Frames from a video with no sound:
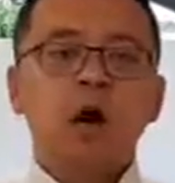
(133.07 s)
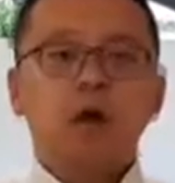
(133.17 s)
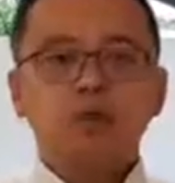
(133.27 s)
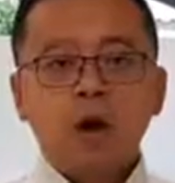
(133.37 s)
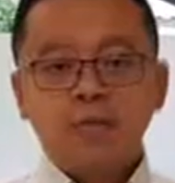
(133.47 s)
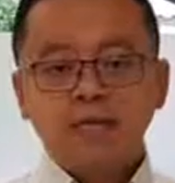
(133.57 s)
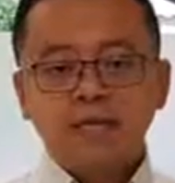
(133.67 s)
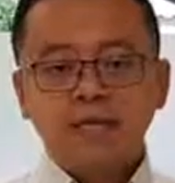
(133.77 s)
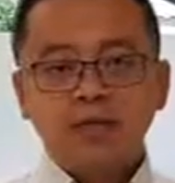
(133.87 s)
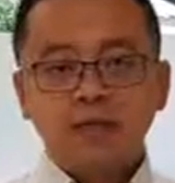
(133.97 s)

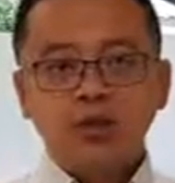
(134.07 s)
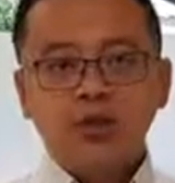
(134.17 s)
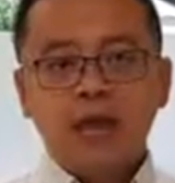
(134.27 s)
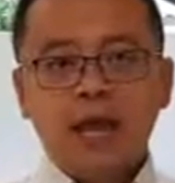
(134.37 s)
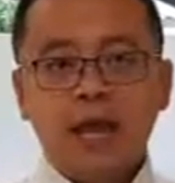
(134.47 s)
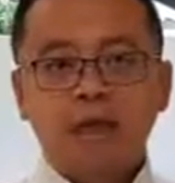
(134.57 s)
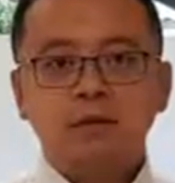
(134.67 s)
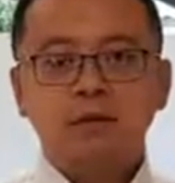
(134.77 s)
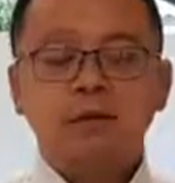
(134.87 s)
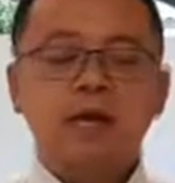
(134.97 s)
representation here
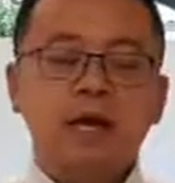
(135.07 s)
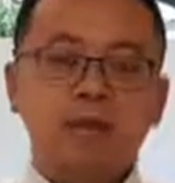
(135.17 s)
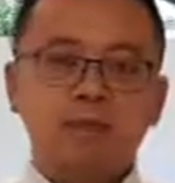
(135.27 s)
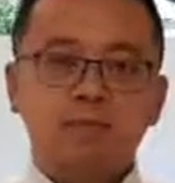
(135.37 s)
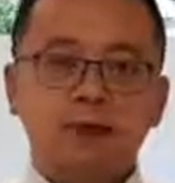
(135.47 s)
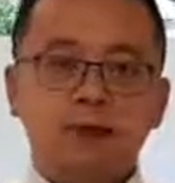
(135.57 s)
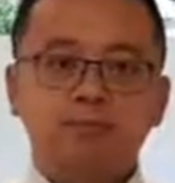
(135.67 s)
in Spain.